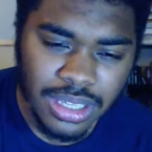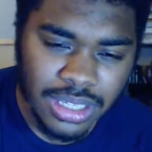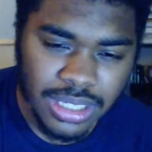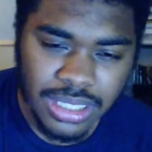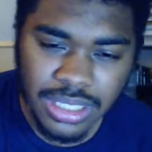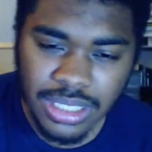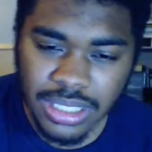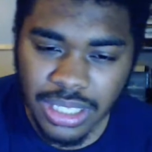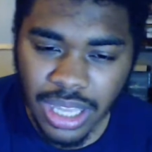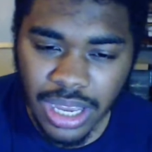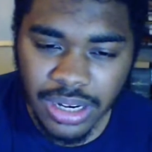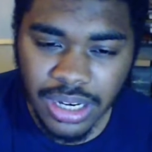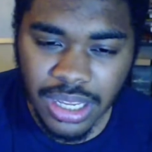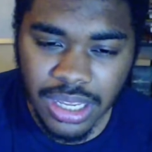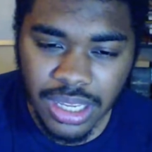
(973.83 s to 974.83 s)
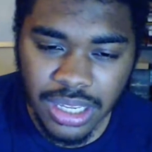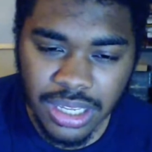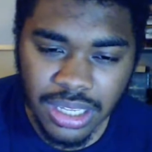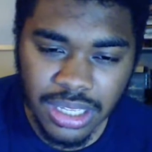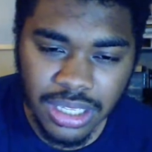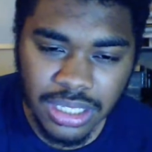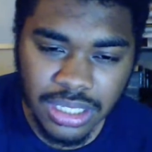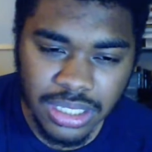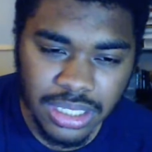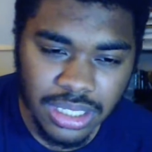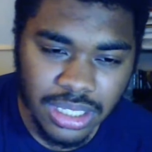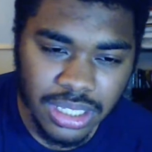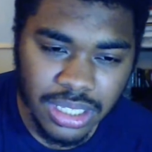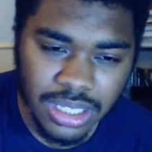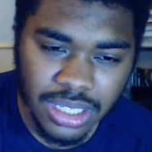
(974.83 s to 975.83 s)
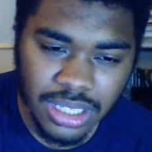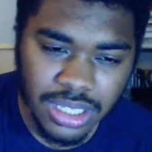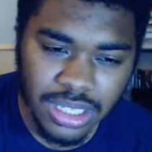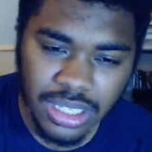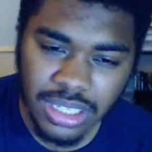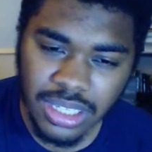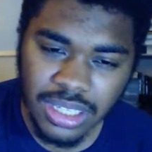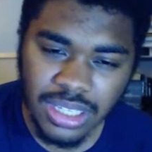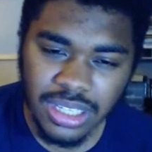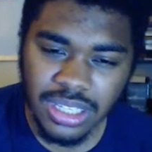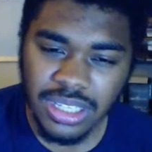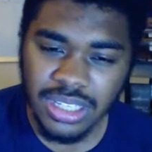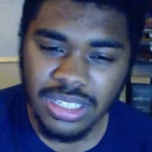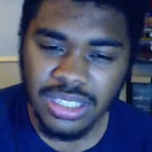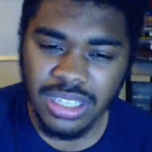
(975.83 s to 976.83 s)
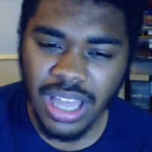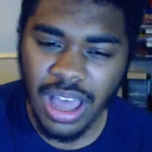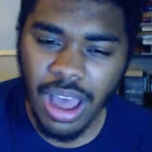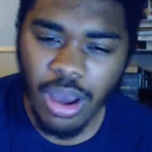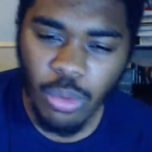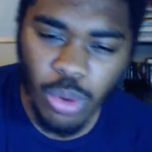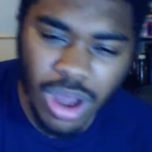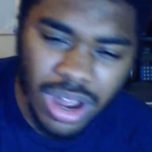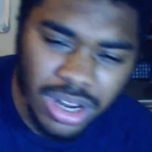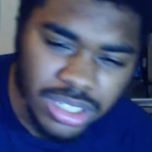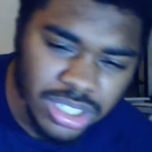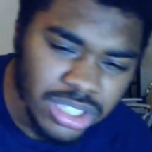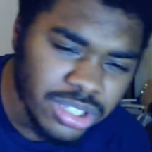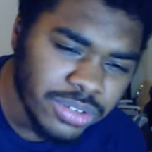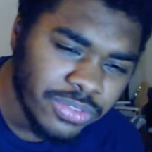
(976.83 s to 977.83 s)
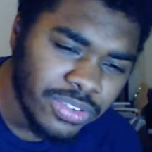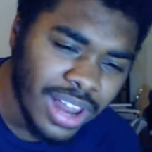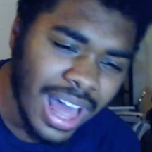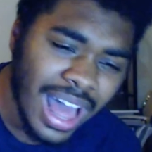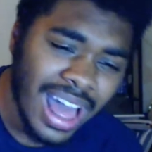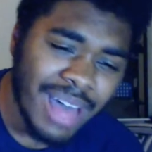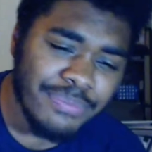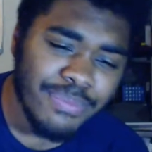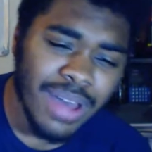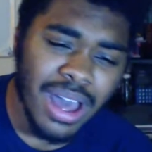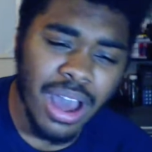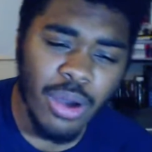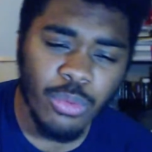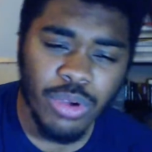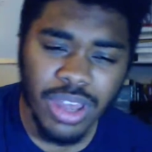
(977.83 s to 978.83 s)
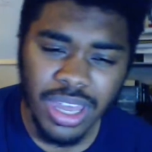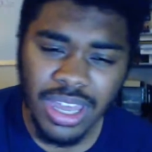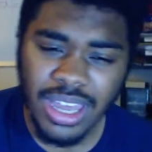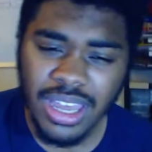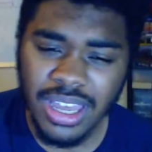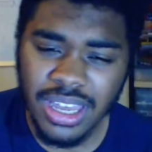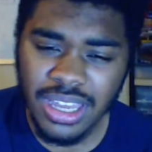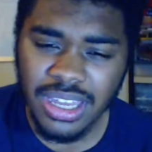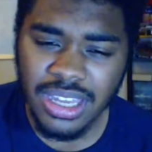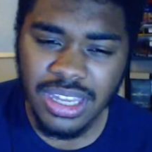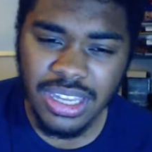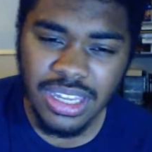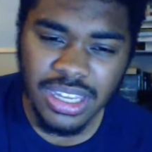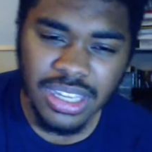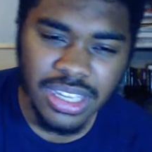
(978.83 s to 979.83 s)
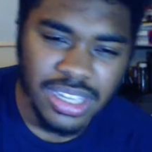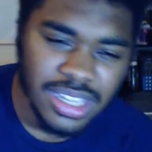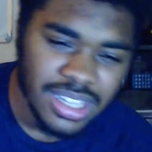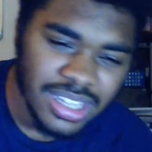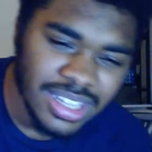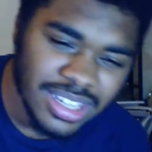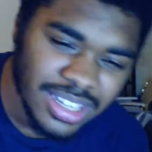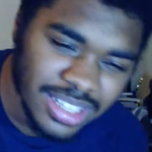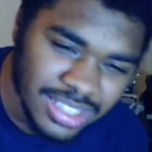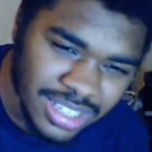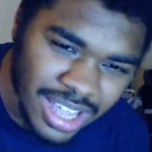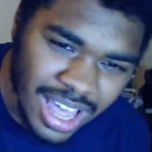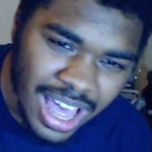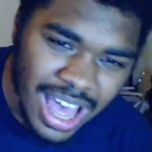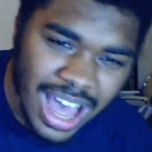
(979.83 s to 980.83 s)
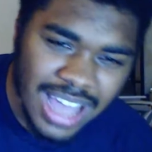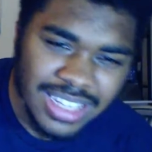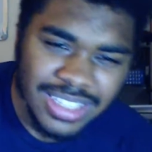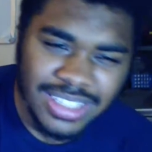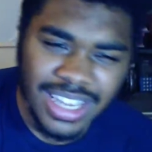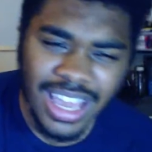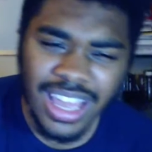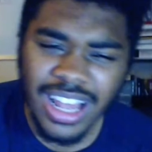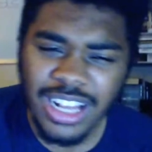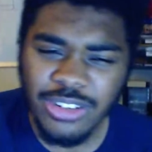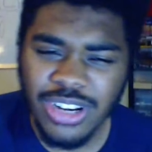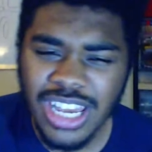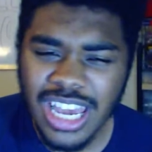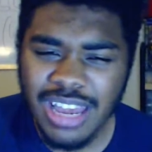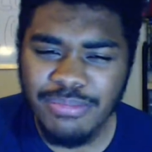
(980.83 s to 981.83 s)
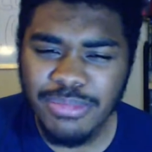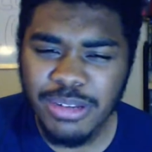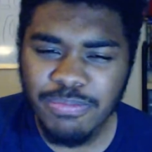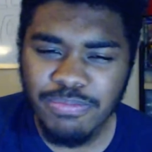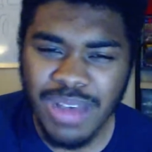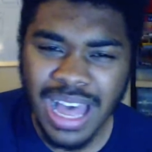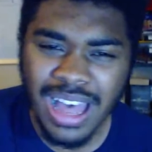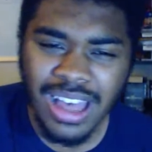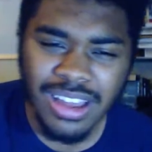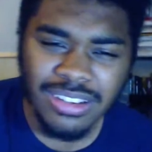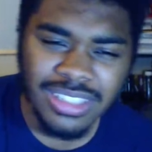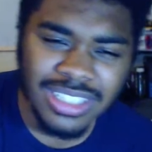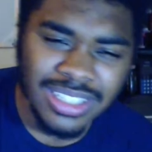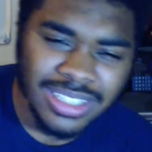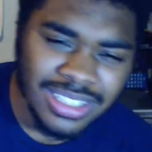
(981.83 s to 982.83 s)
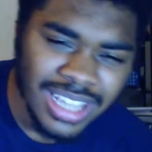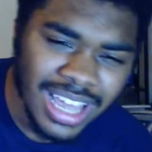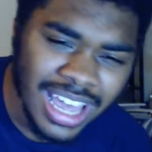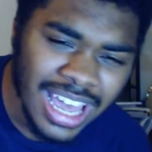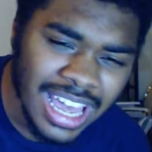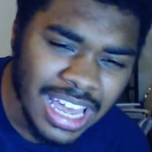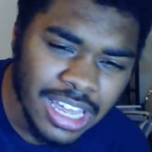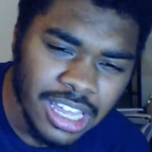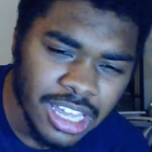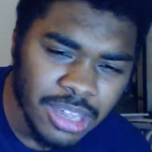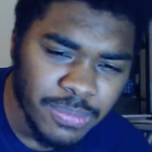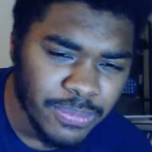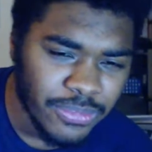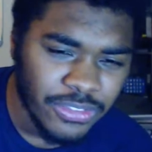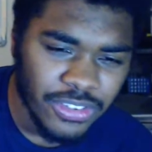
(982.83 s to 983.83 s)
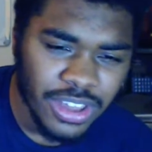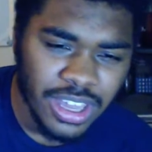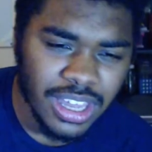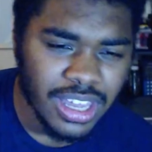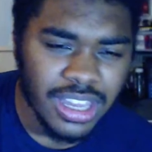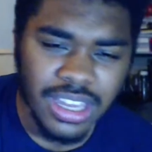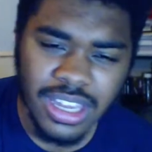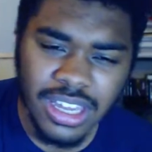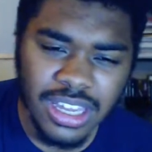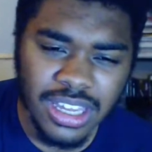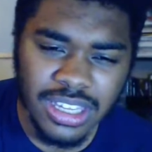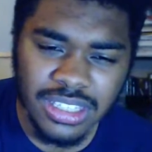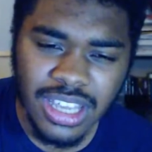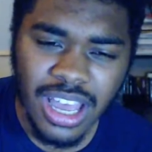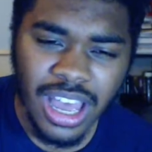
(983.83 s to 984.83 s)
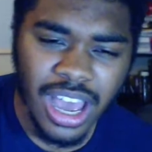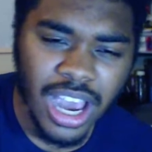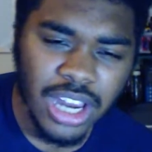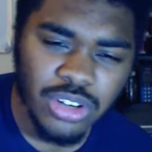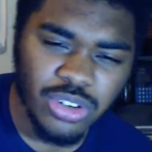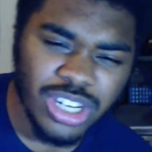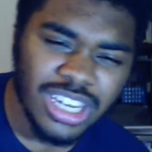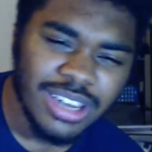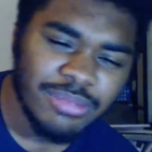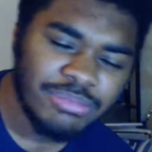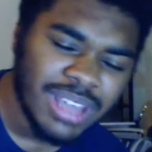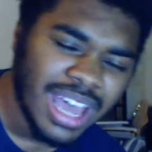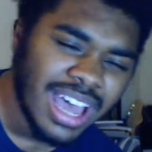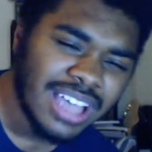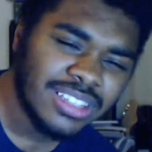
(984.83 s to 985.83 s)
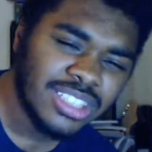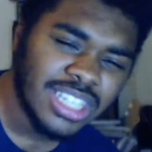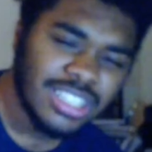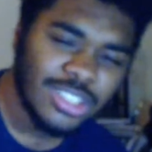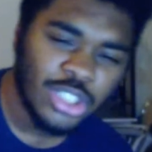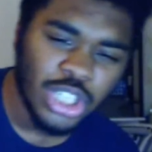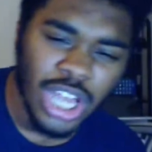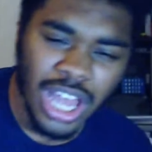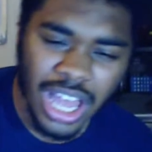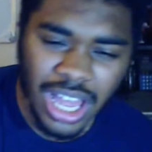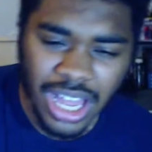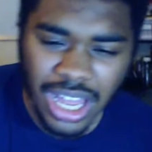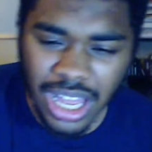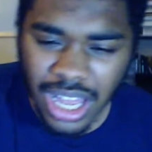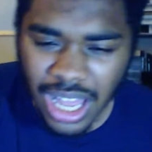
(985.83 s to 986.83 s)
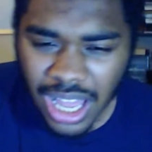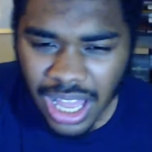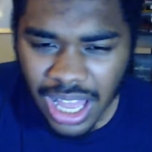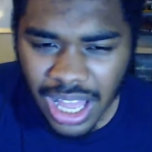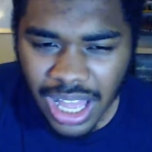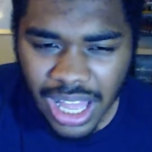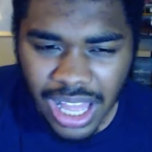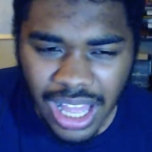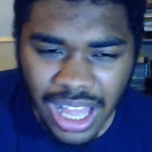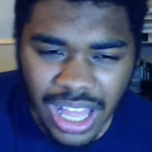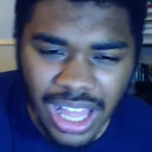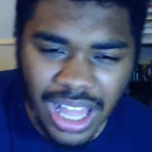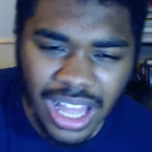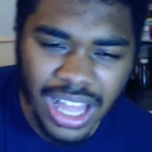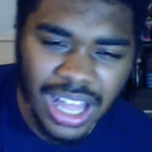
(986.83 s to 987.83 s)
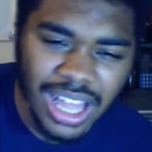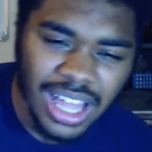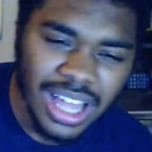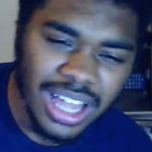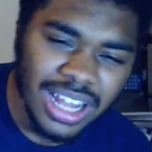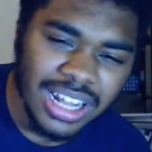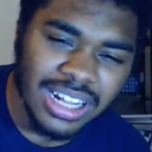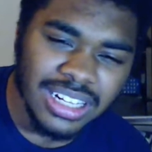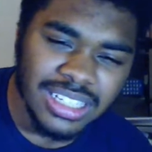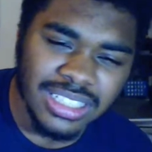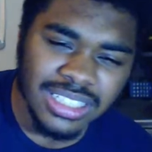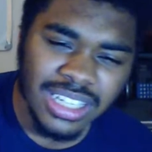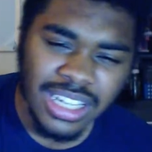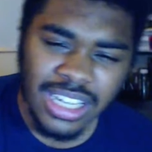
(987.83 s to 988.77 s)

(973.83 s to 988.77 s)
sadness. I want to flap my wings. I still dream about the same things I dreamed as a child.